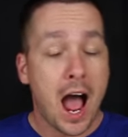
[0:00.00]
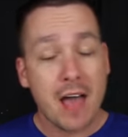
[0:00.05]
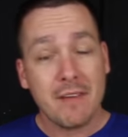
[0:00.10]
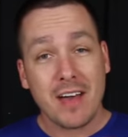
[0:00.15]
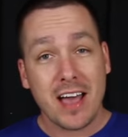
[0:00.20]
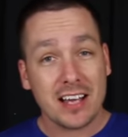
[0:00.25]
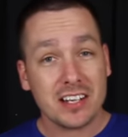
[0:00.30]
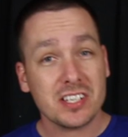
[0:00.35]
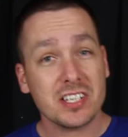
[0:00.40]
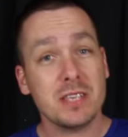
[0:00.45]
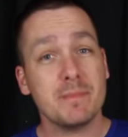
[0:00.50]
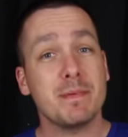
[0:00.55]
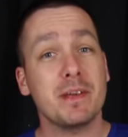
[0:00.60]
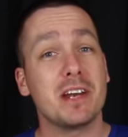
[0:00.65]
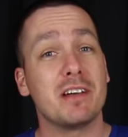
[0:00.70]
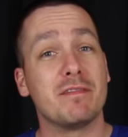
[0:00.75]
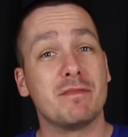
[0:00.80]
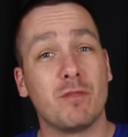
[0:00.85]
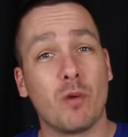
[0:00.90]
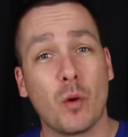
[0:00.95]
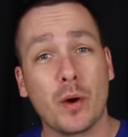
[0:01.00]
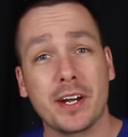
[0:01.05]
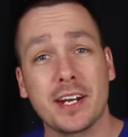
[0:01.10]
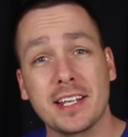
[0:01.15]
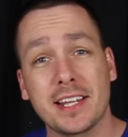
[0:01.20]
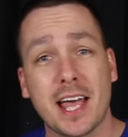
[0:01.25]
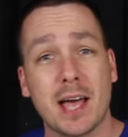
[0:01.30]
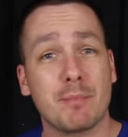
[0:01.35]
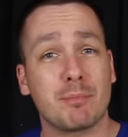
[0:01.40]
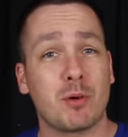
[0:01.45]
I've actually been
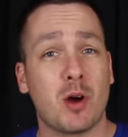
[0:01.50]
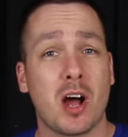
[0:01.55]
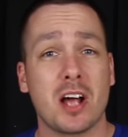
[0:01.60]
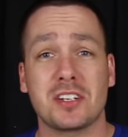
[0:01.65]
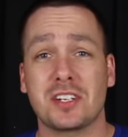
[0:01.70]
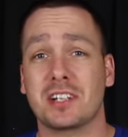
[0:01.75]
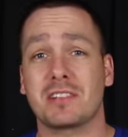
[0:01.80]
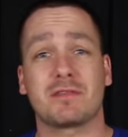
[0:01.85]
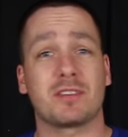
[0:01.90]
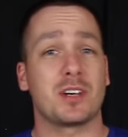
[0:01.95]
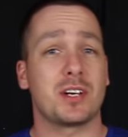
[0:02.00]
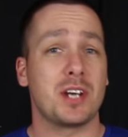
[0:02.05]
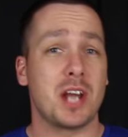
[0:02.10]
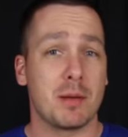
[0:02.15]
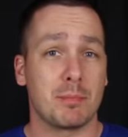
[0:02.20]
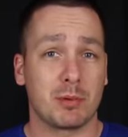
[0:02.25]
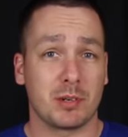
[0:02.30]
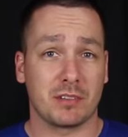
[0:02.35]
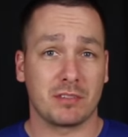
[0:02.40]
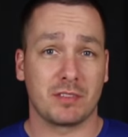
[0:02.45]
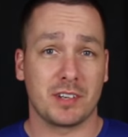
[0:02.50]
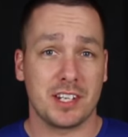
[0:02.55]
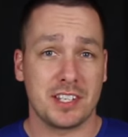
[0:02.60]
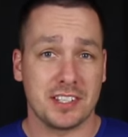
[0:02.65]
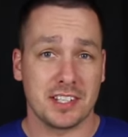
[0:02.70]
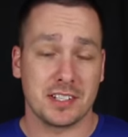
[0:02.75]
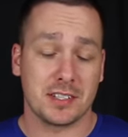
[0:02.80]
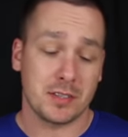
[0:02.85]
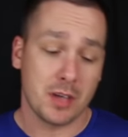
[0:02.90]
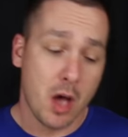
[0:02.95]
avoiding that project for a number of
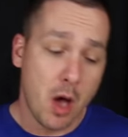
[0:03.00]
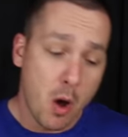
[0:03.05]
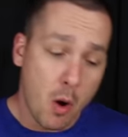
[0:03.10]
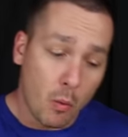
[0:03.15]
reasons.